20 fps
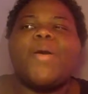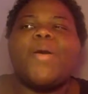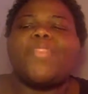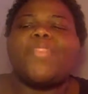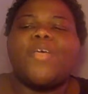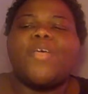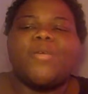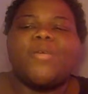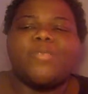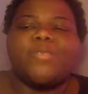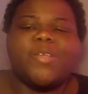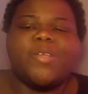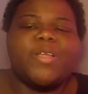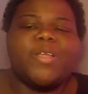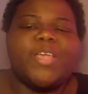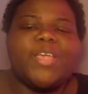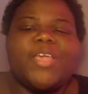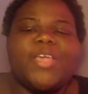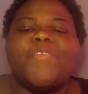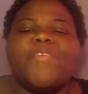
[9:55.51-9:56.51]
I thought it was going
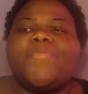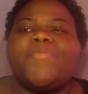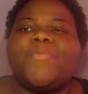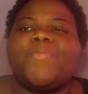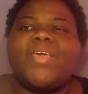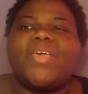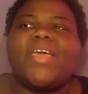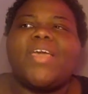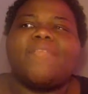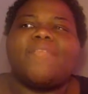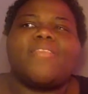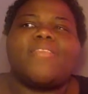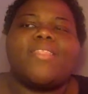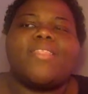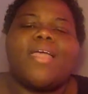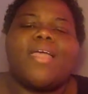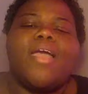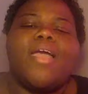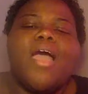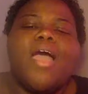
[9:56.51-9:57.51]
to give me
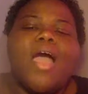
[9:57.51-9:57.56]
everything